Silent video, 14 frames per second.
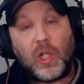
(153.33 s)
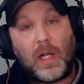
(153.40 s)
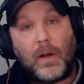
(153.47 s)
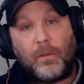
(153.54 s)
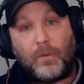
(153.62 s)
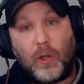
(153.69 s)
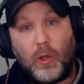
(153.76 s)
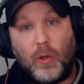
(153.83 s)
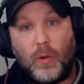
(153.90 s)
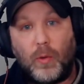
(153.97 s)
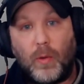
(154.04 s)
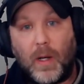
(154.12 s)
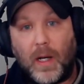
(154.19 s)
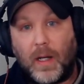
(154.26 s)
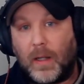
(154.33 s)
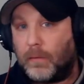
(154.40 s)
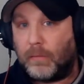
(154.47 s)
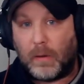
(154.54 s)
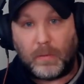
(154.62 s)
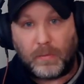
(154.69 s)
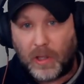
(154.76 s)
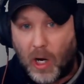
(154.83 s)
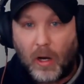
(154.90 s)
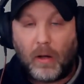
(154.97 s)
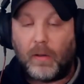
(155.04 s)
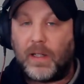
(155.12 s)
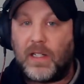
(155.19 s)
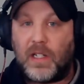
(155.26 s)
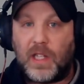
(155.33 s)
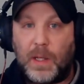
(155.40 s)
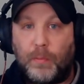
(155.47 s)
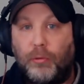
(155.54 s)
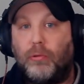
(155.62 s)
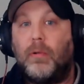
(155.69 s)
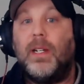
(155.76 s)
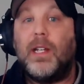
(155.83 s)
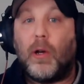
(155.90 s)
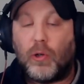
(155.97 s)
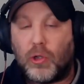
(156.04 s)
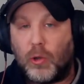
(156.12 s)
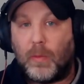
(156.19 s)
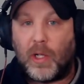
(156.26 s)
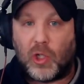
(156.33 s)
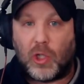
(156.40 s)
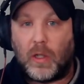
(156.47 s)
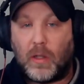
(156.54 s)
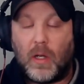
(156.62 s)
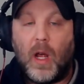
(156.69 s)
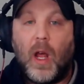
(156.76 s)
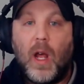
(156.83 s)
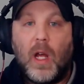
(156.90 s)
if you recall, is the precursor mission